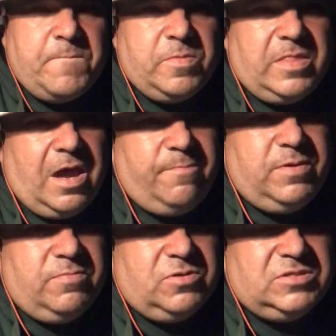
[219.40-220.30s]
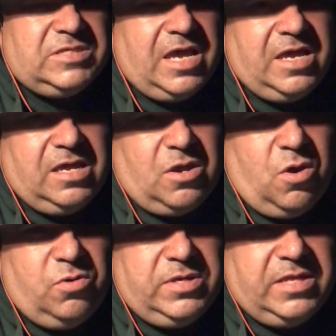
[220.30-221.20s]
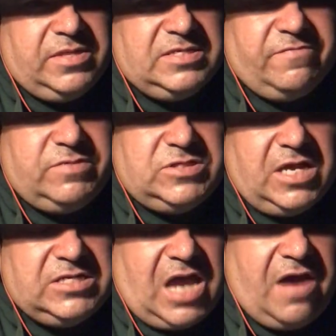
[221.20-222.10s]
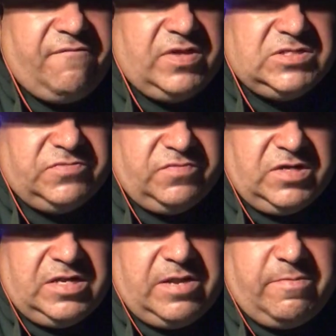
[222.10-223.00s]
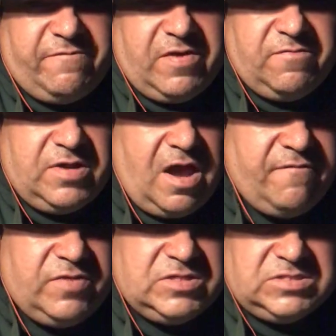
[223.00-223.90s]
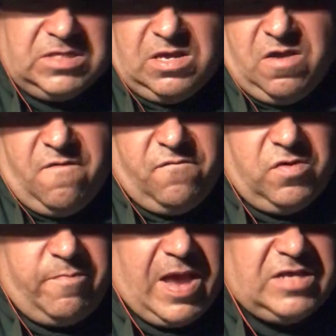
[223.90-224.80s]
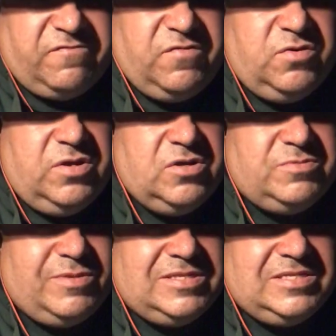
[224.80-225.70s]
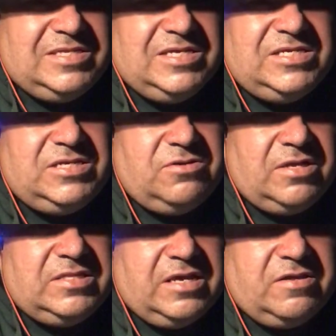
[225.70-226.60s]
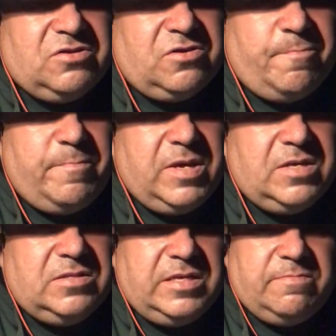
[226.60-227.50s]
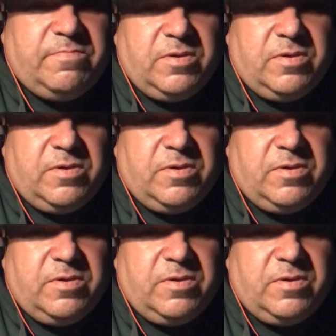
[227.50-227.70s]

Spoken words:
Now people could say, "Oh yeah, things have been changed offensively, and they favor the offense for the past few years." But this year, I think took a big leap.